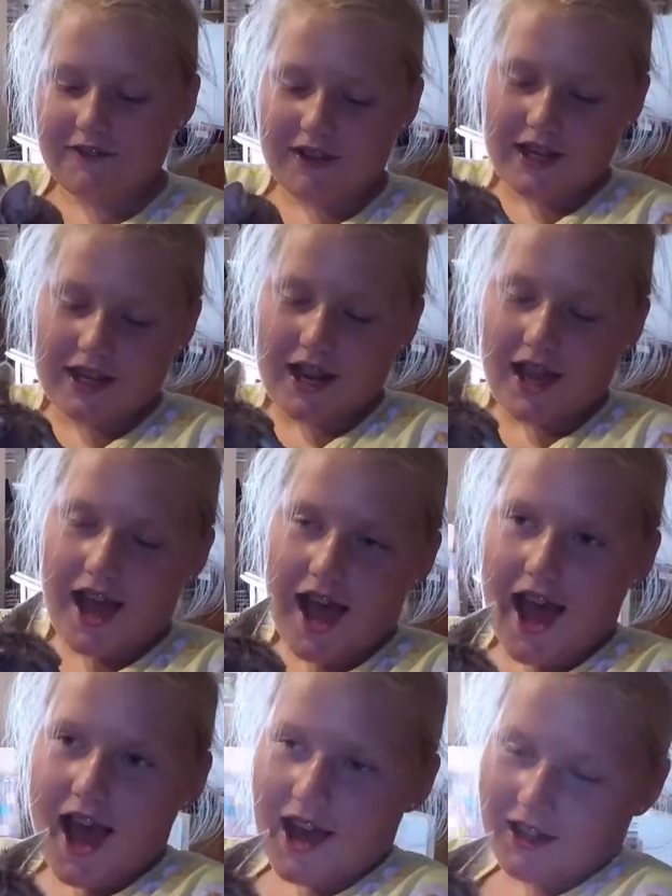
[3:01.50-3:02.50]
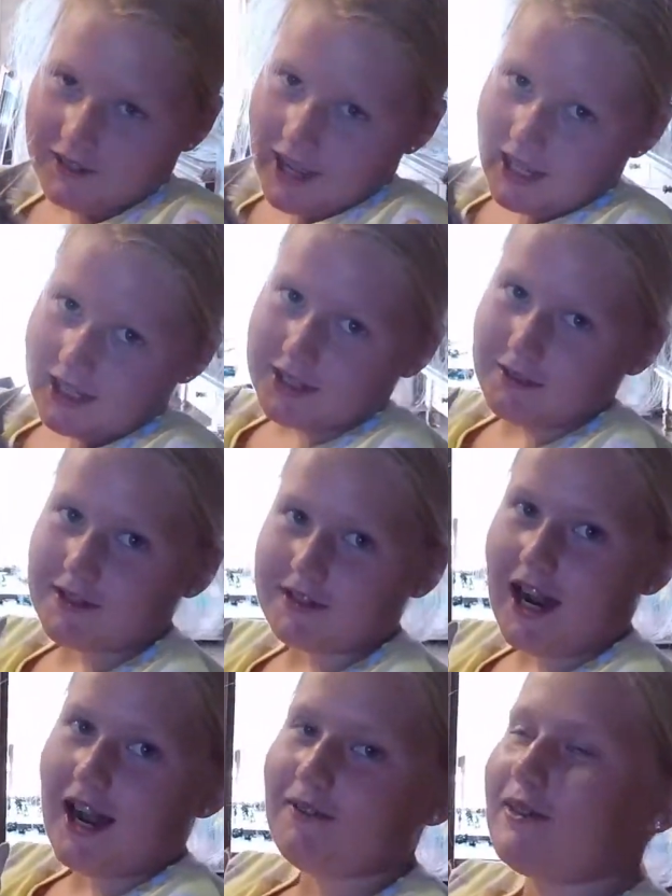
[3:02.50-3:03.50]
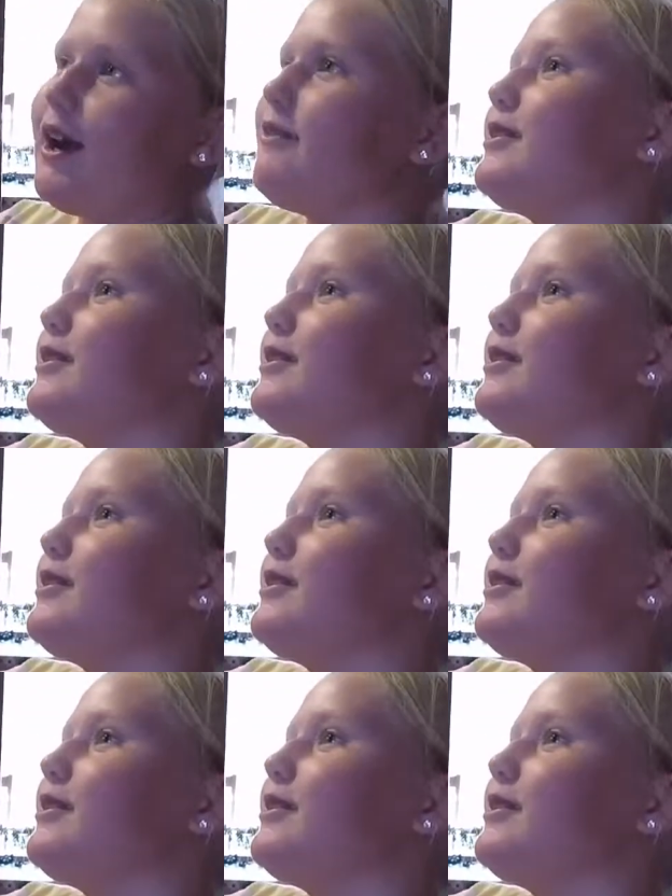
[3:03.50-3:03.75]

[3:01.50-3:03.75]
it a like, subscribe, comment